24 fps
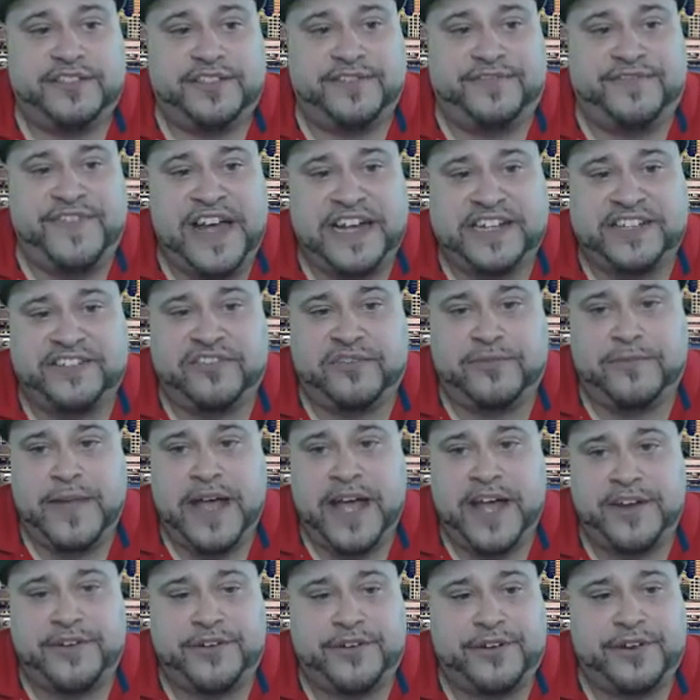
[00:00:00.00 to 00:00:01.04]
The fact of the
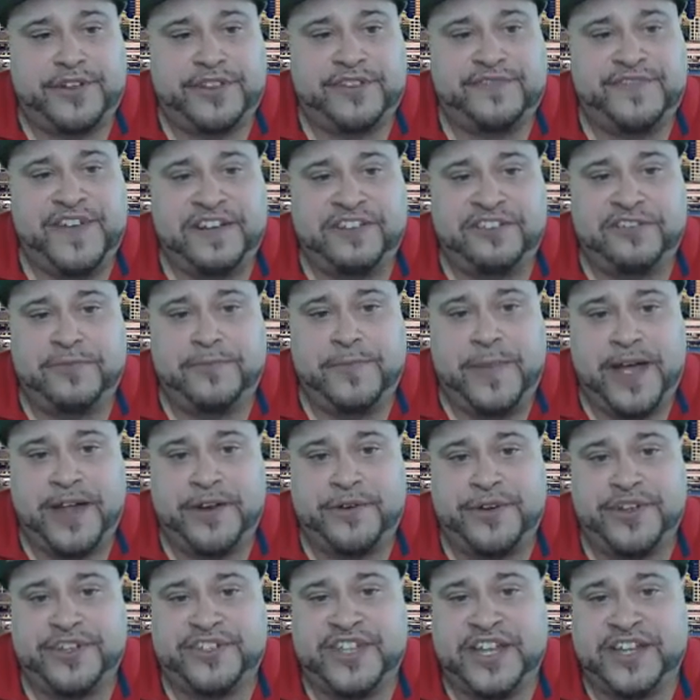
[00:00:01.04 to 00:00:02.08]
matter
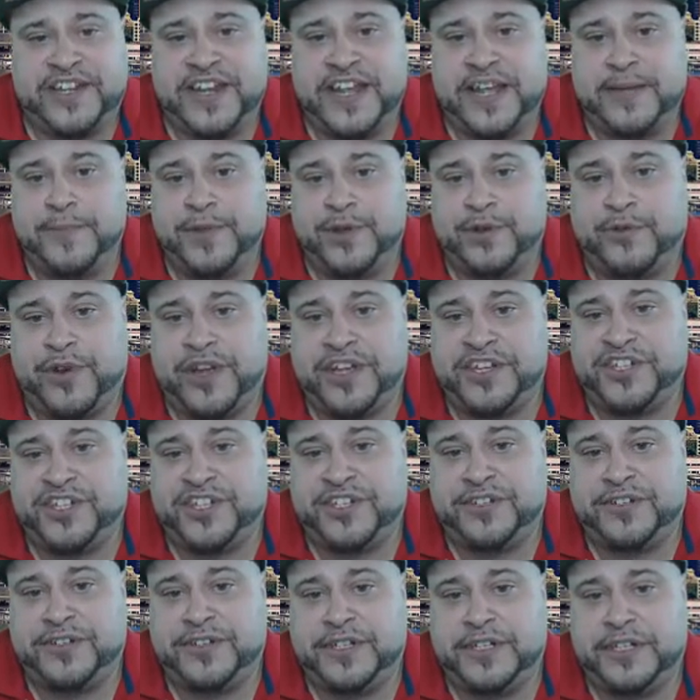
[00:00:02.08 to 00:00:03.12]
is that
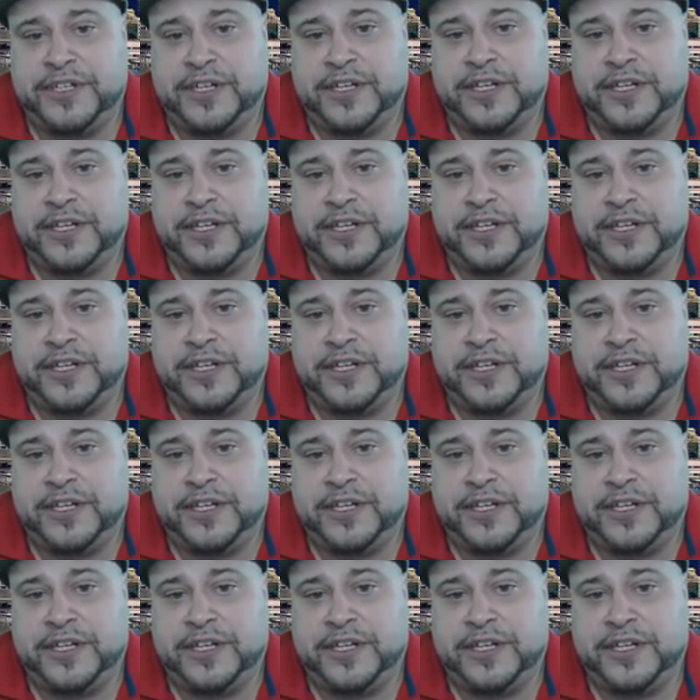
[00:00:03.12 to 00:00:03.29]
immigration,